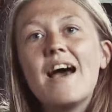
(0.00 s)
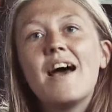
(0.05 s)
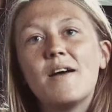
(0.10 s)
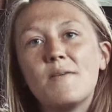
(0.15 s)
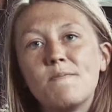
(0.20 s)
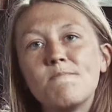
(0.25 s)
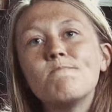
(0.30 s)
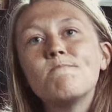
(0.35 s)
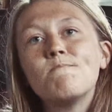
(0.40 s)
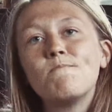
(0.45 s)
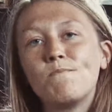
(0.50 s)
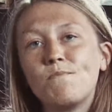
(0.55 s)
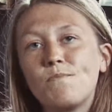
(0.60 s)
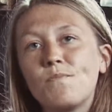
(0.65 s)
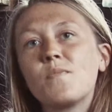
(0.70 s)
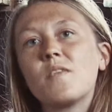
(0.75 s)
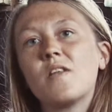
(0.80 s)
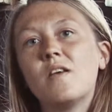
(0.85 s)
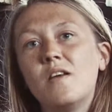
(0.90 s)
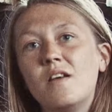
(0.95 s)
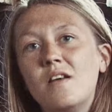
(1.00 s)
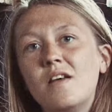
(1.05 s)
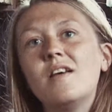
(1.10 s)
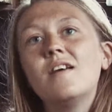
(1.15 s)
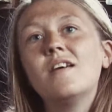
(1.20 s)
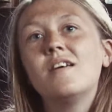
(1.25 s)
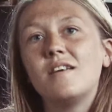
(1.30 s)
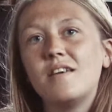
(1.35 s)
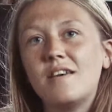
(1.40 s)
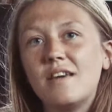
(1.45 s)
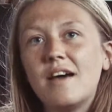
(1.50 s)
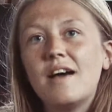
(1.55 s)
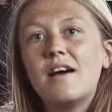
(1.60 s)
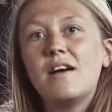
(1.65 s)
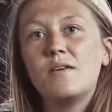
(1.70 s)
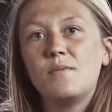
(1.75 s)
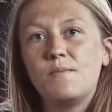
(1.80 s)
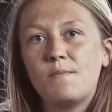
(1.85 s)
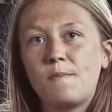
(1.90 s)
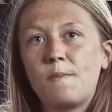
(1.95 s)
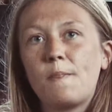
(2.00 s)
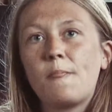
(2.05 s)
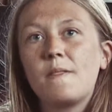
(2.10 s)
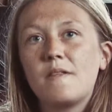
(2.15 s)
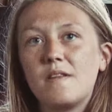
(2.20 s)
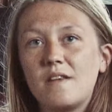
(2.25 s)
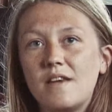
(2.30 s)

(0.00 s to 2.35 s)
Everything was jovial, even the cops were jovial.